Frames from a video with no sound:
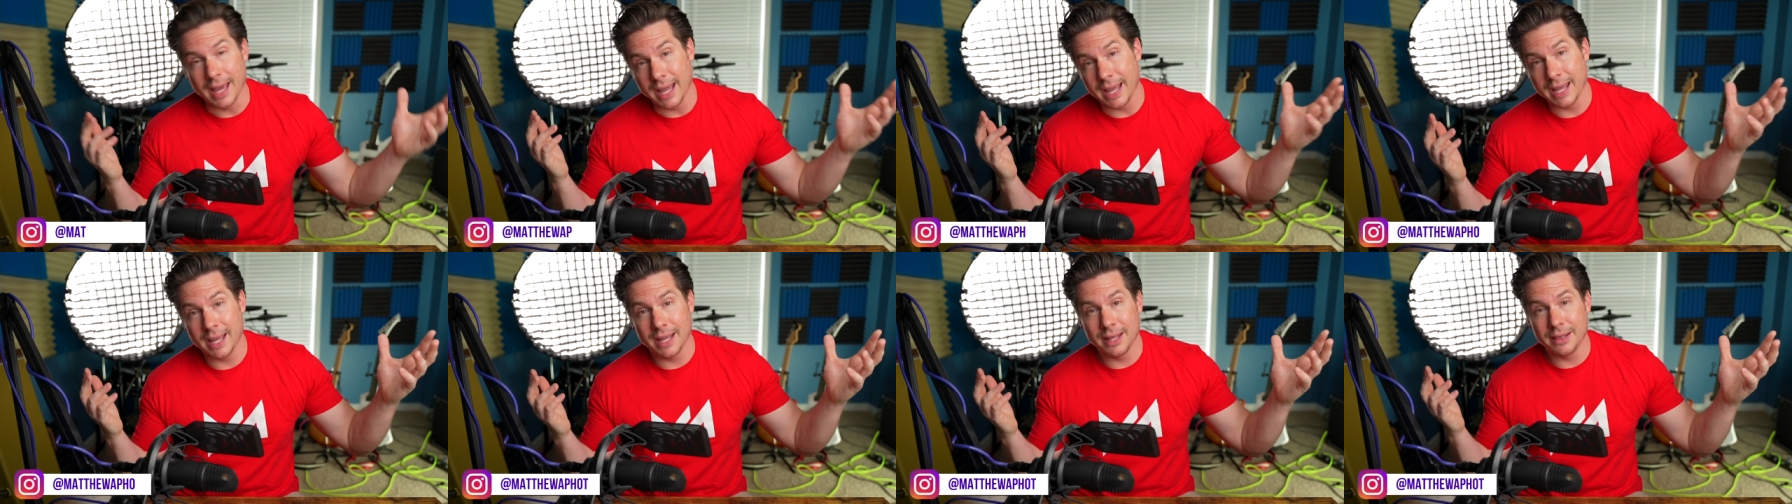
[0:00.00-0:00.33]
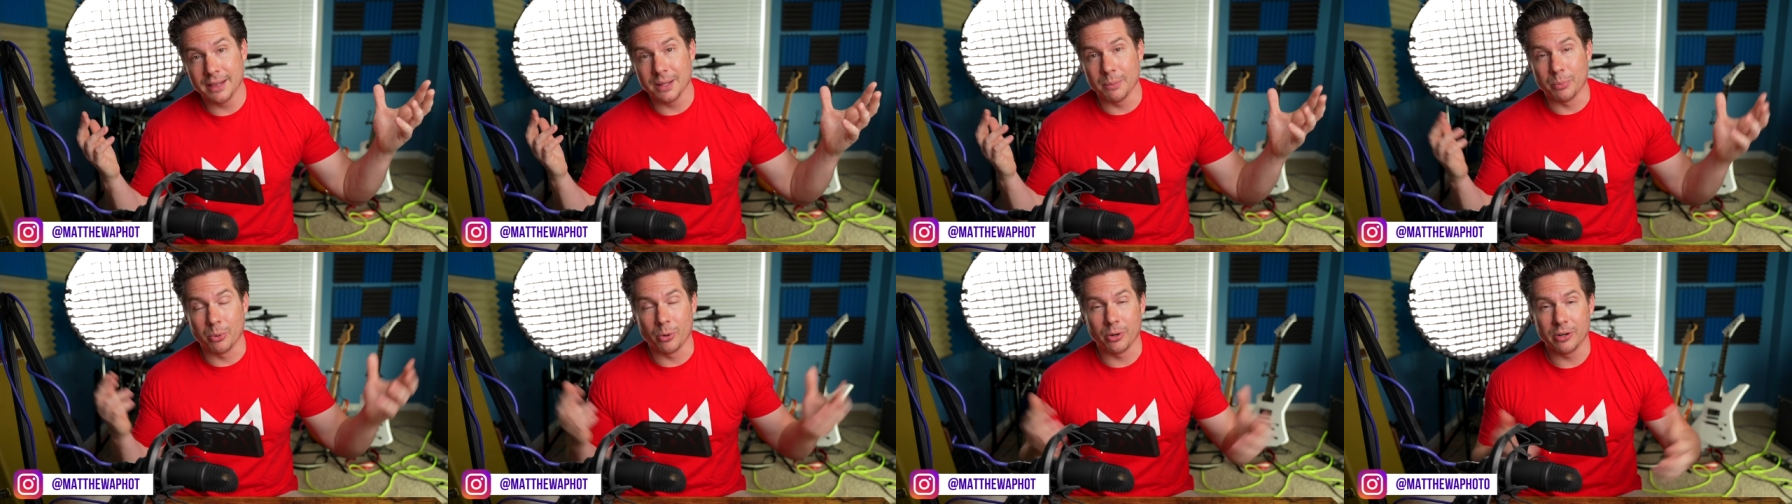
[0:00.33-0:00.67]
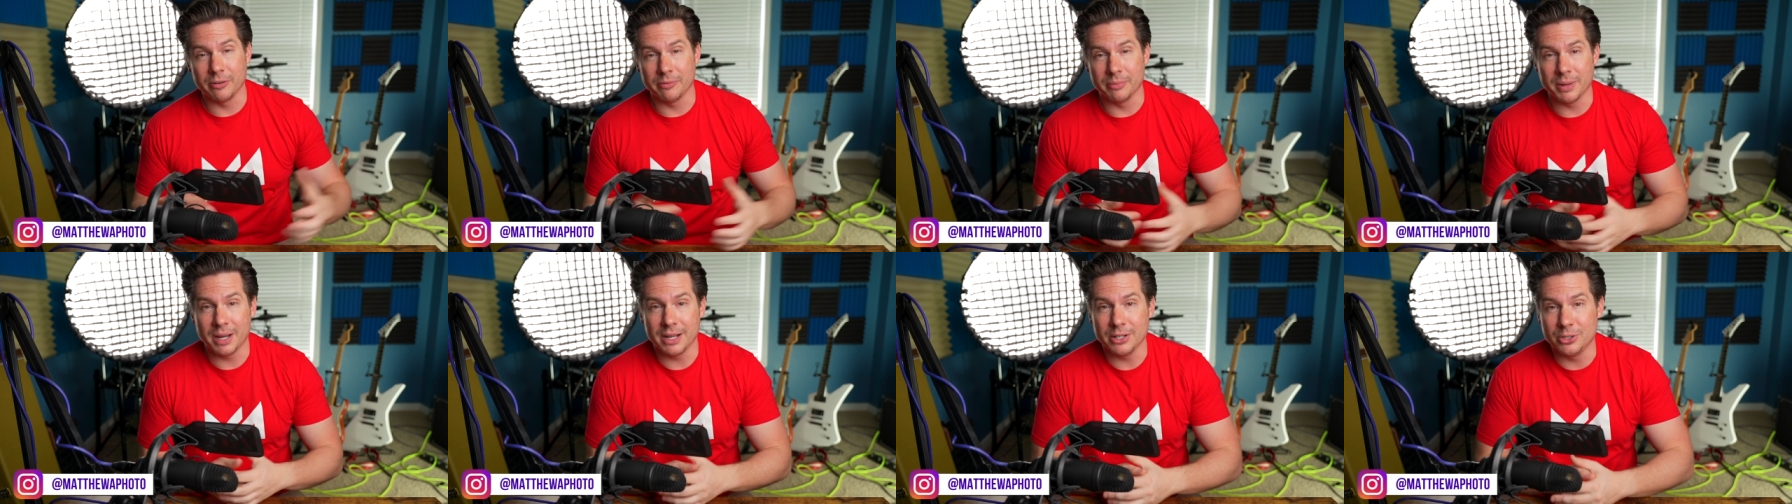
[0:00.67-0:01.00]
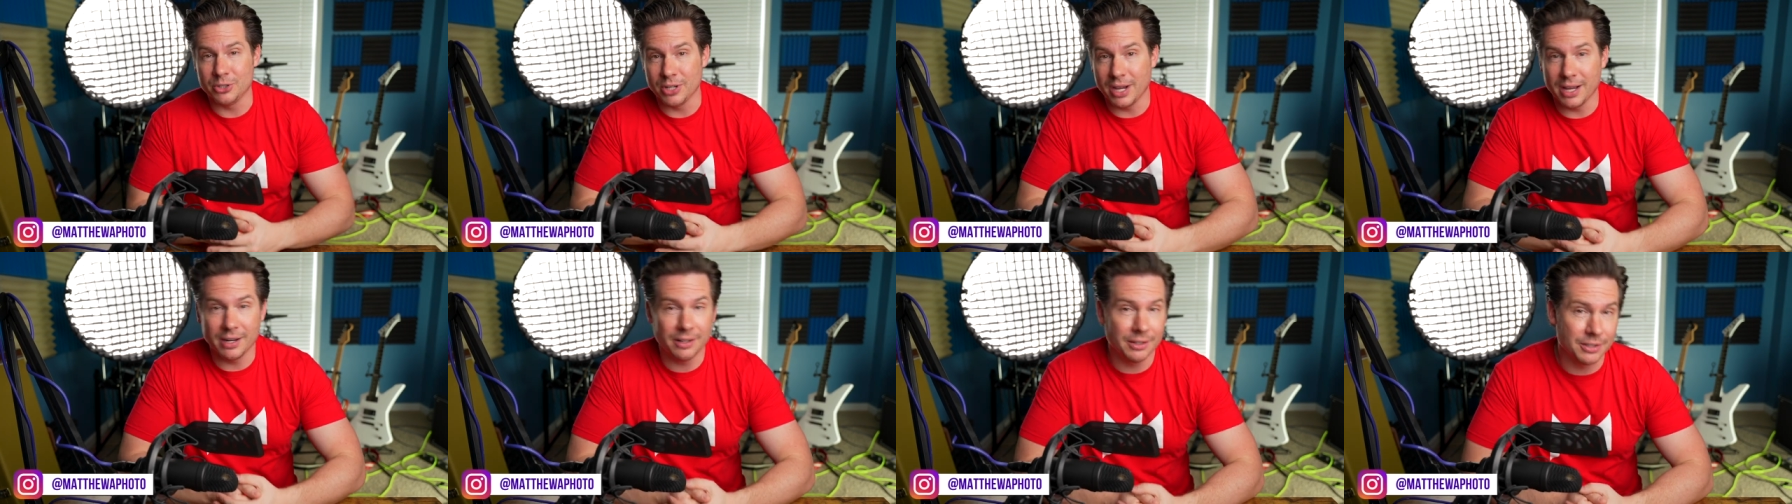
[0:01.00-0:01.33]
and the point of my
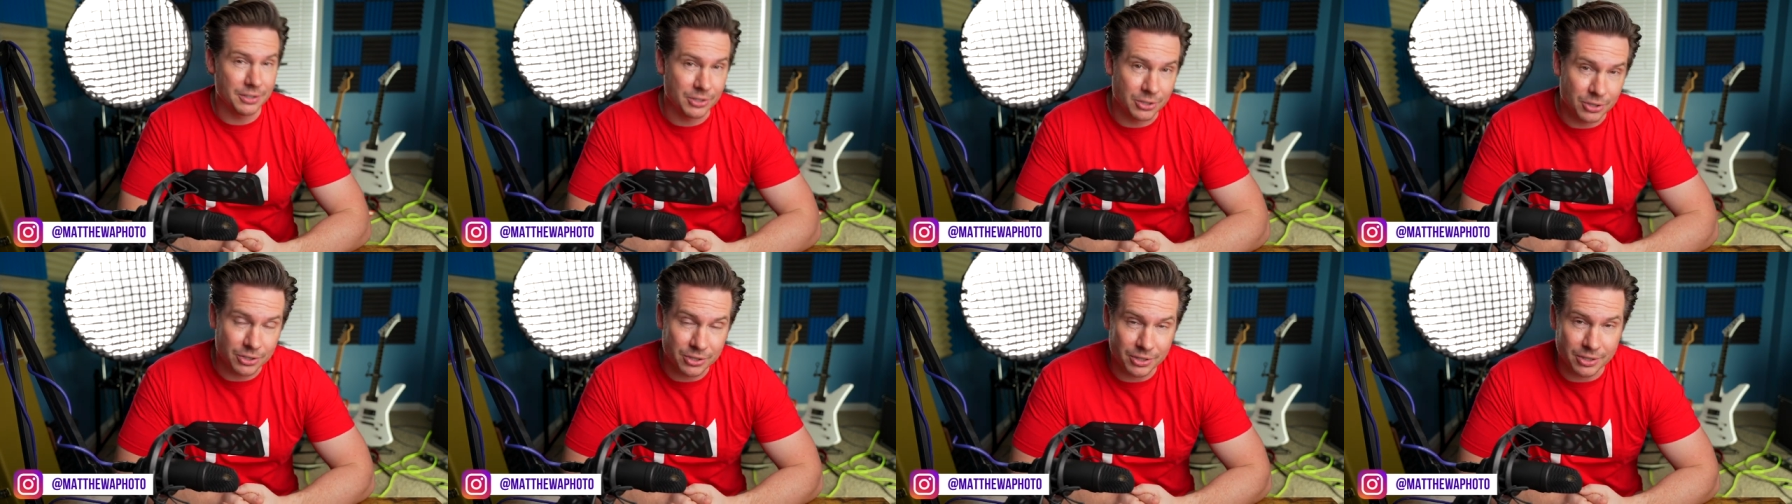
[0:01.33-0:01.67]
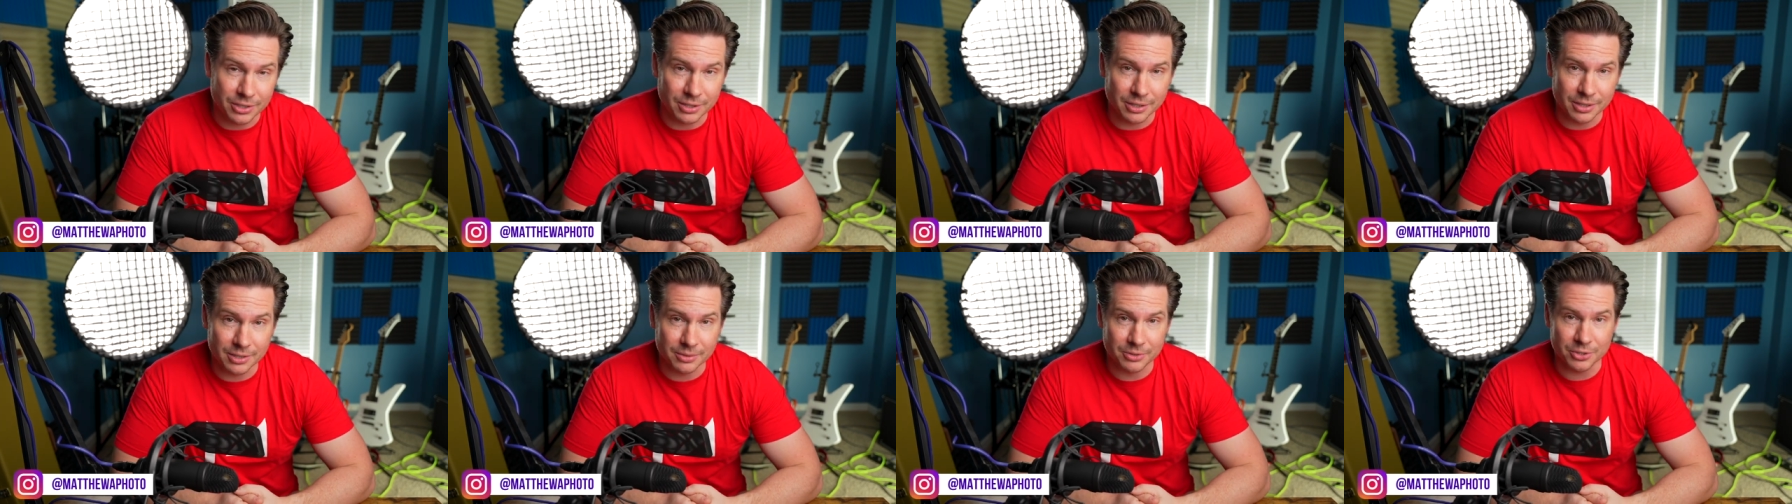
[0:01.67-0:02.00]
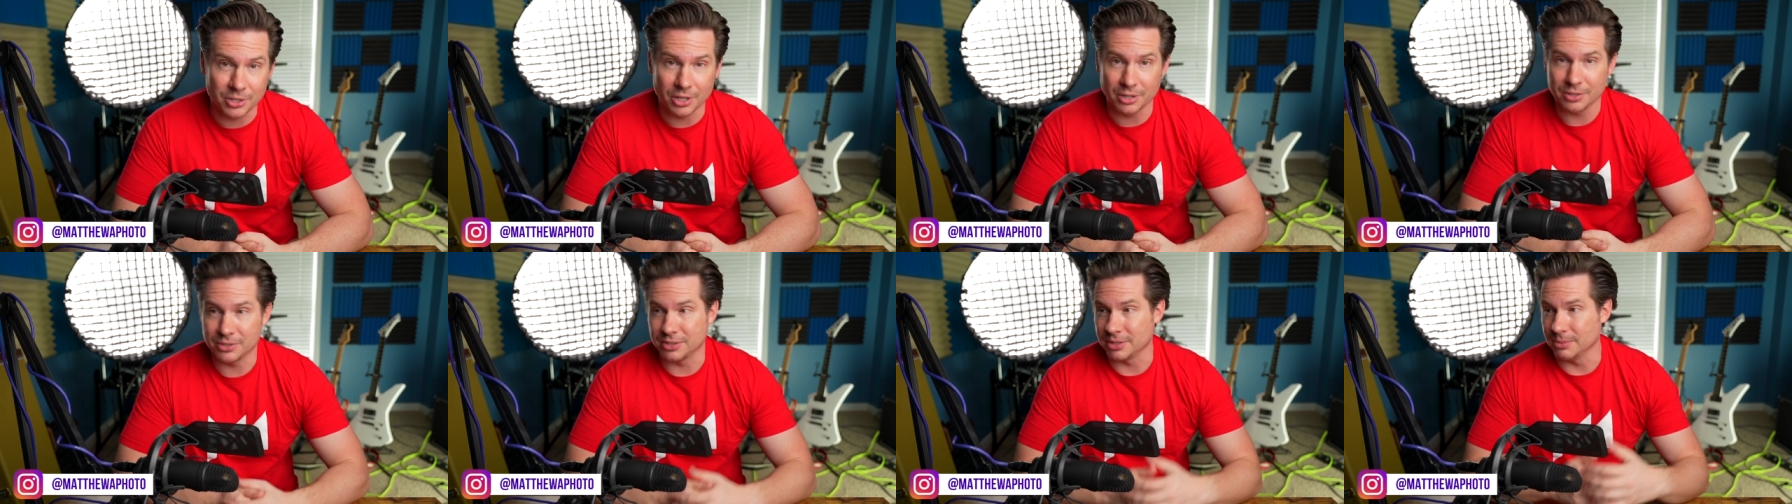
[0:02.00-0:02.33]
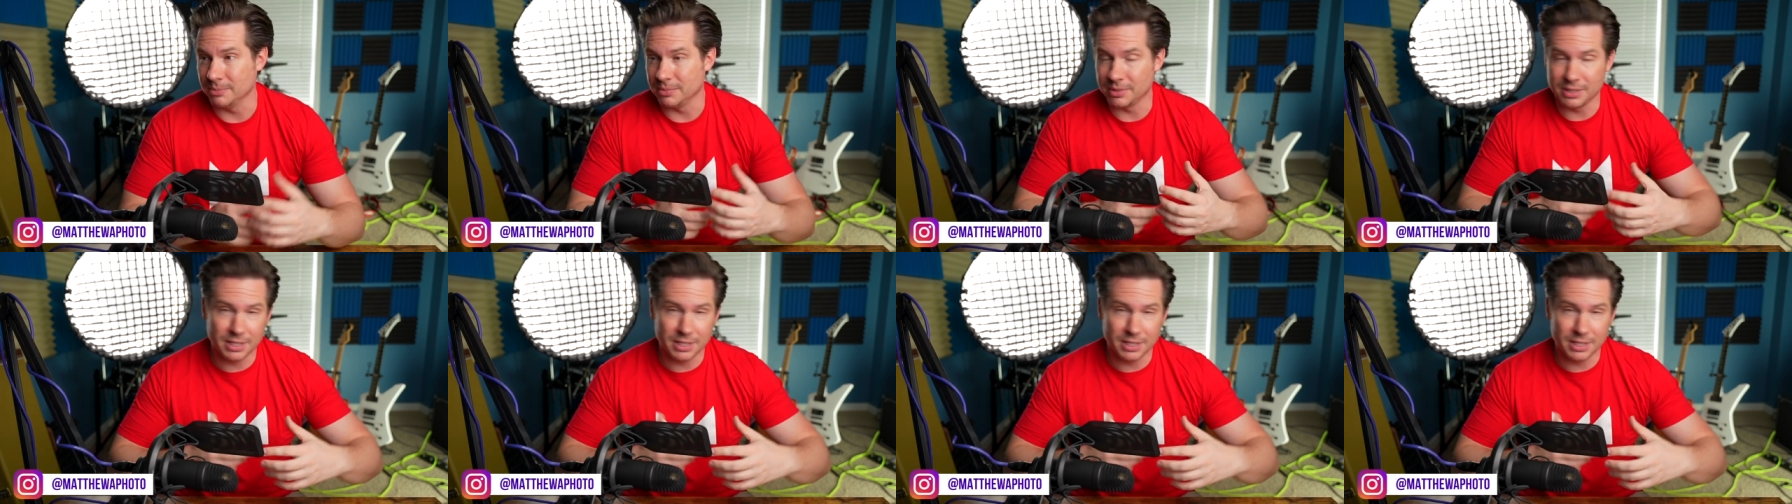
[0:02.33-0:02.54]
channel is just to share some